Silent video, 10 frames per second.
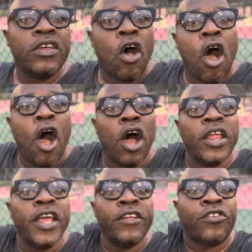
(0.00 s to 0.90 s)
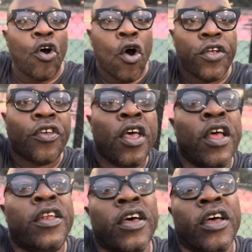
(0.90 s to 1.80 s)
All these stories,
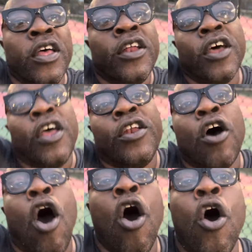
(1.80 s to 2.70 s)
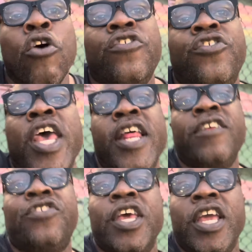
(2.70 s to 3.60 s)
the whole city
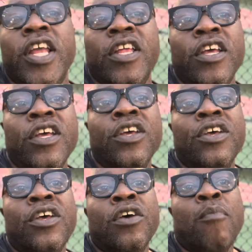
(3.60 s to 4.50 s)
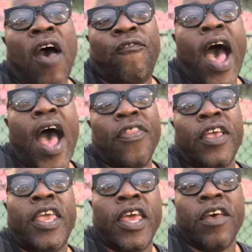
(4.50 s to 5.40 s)
seen my father
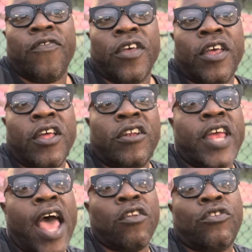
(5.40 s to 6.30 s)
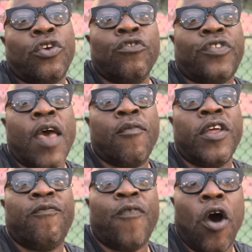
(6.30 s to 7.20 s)
give Channel
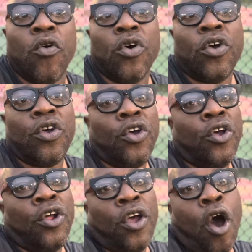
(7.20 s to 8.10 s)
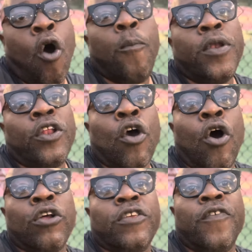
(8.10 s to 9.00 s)
274, open the
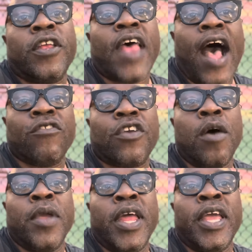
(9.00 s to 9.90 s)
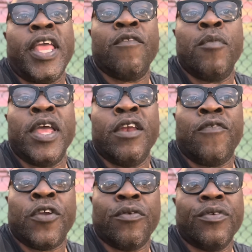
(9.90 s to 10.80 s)
doors of his house, come in and give him an
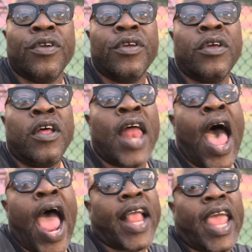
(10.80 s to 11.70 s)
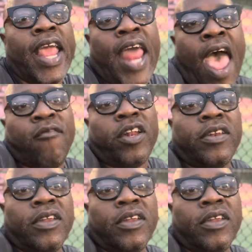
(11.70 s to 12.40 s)
interview. Now, I can't have it.